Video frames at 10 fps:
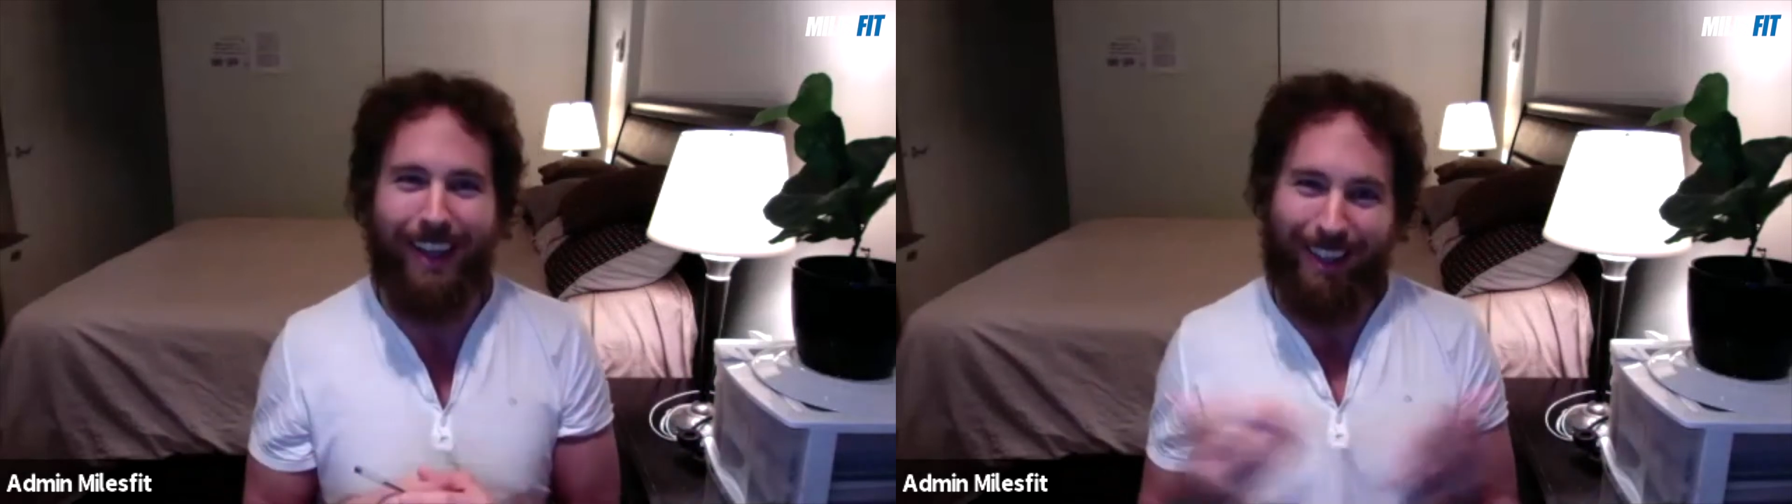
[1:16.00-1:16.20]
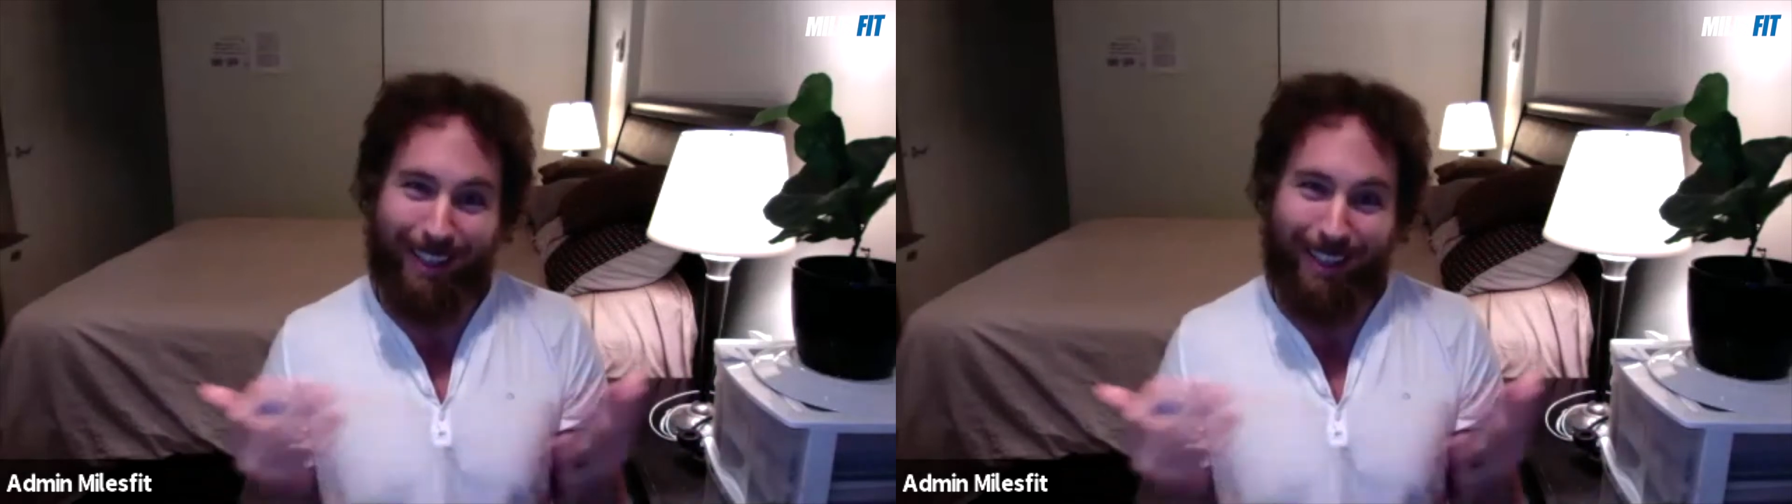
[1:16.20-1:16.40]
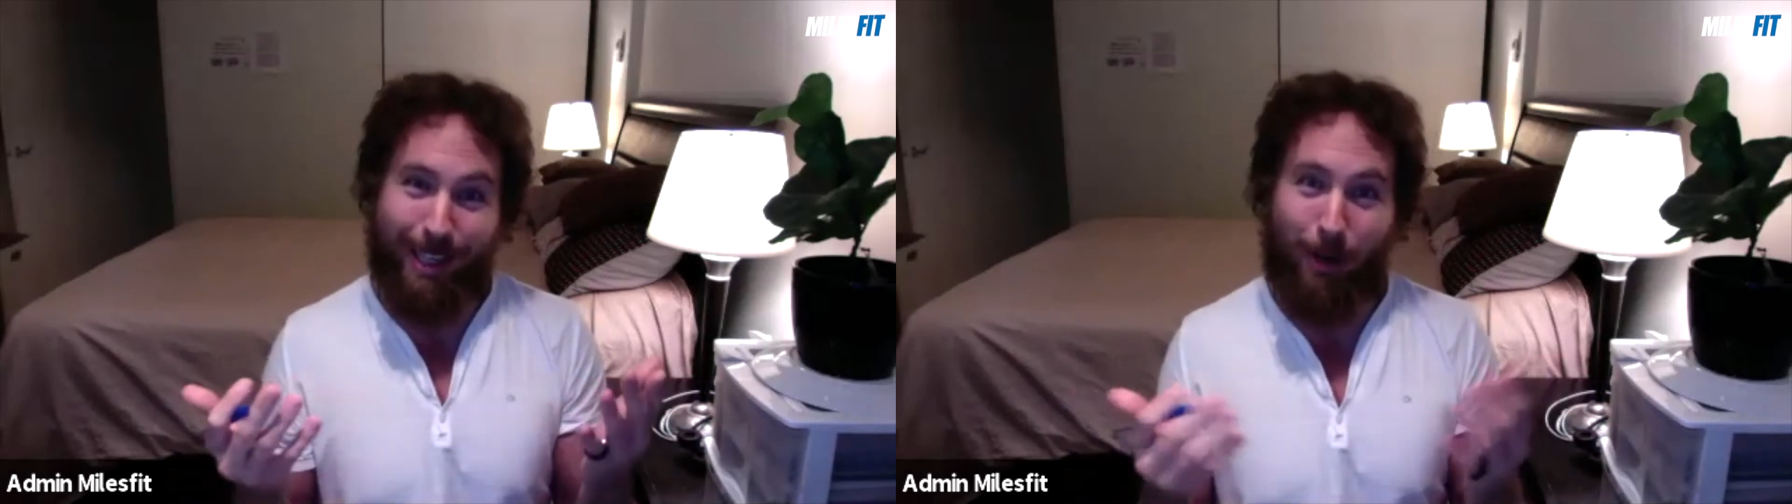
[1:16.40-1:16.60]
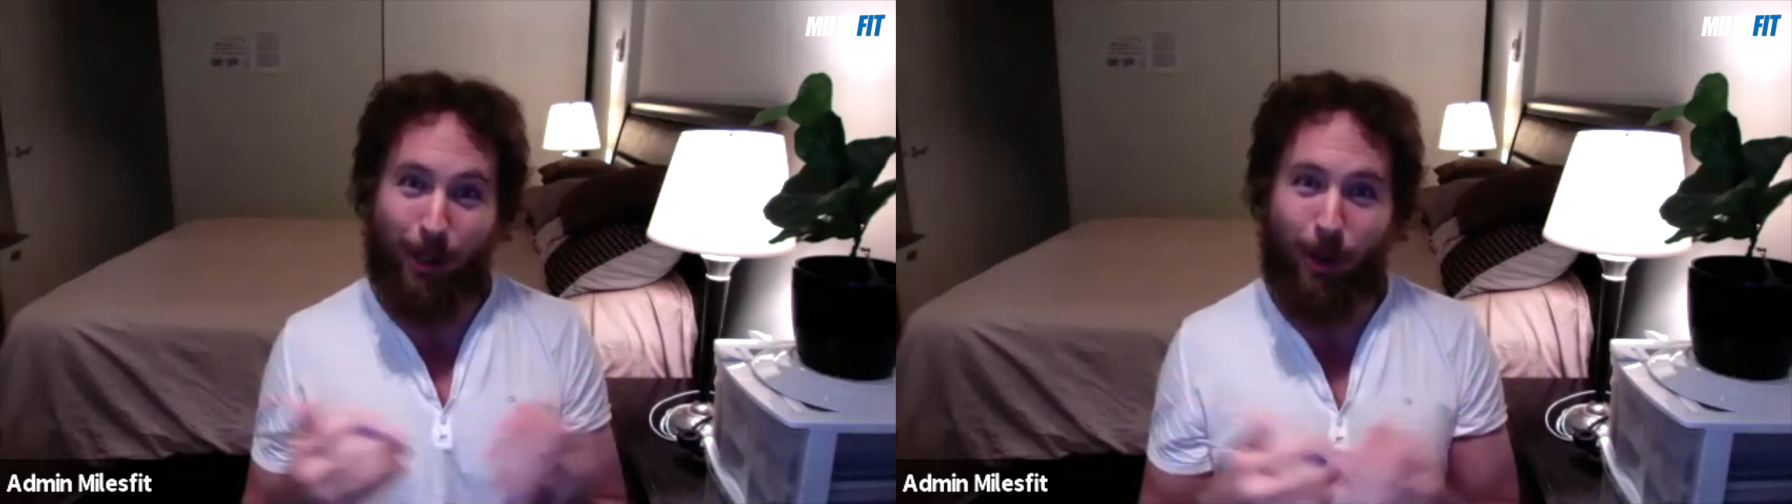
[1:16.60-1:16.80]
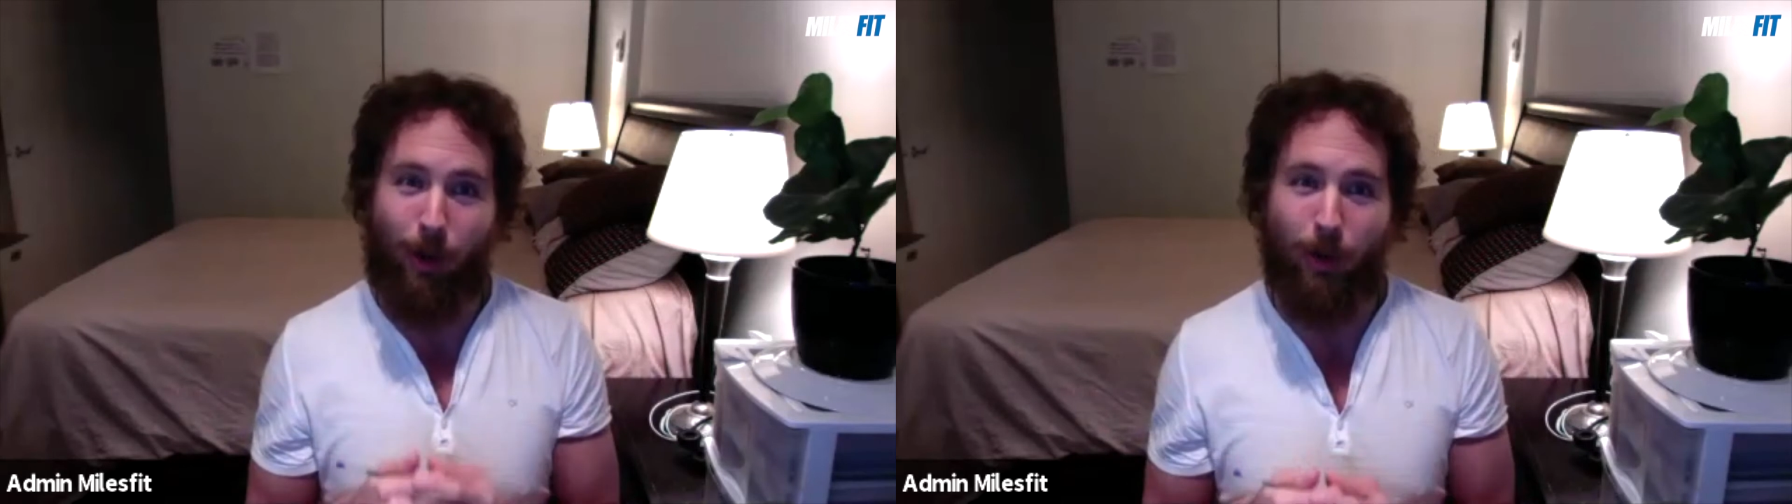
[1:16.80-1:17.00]
this is how it
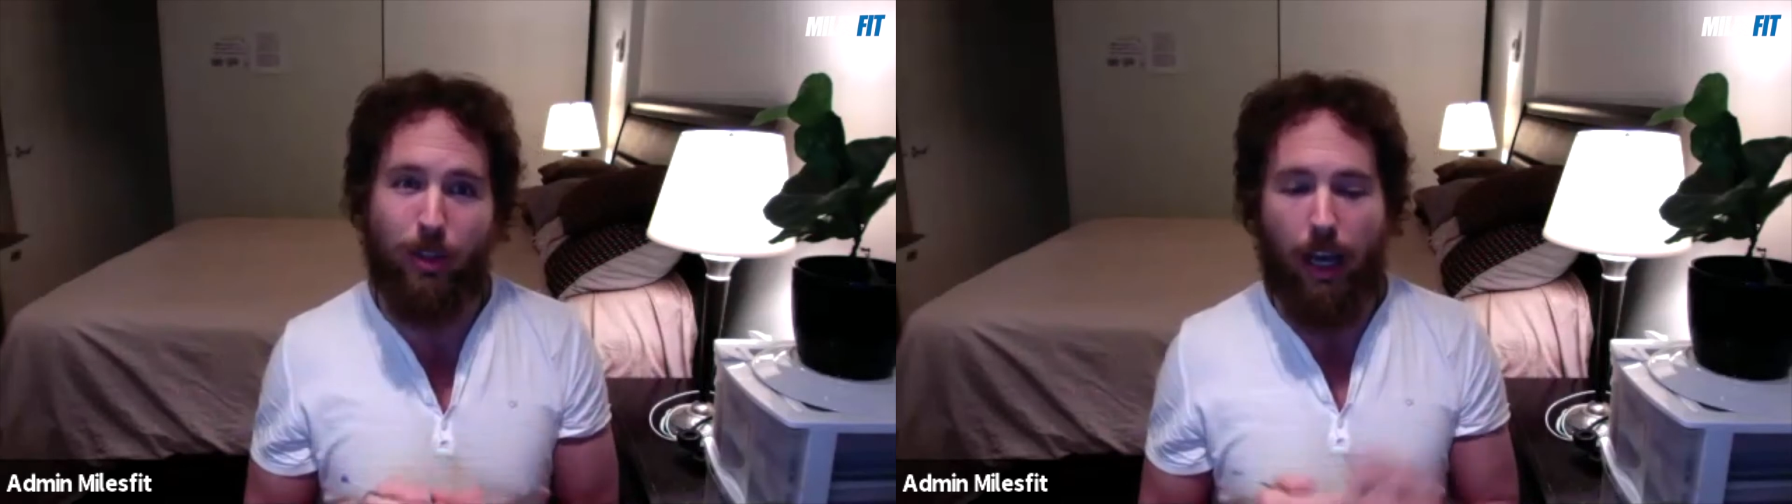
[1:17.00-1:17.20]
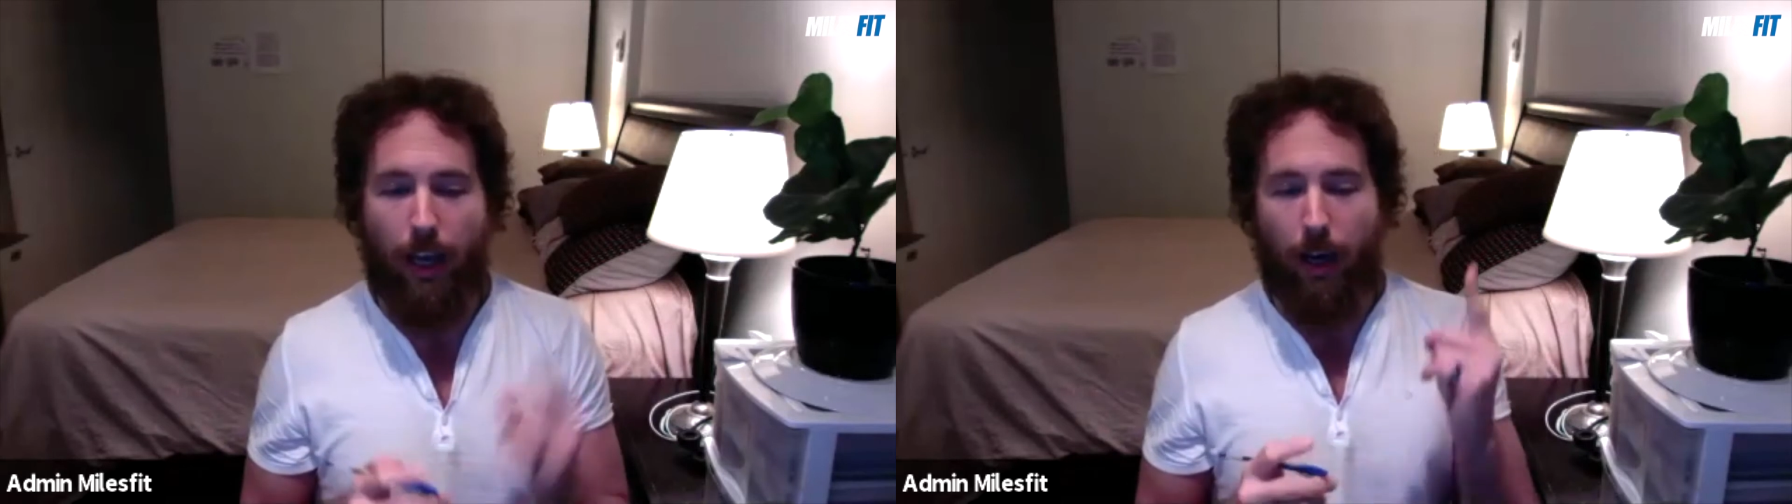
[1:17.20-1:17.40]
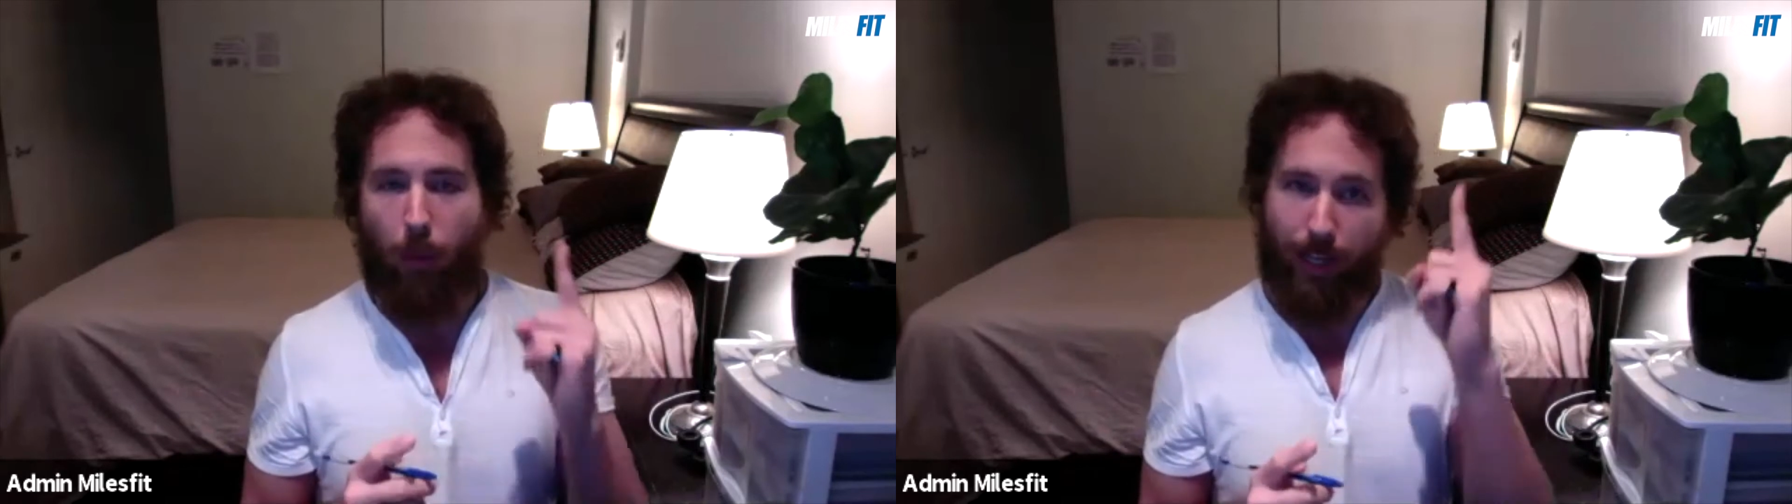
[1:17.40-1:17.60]
goes. When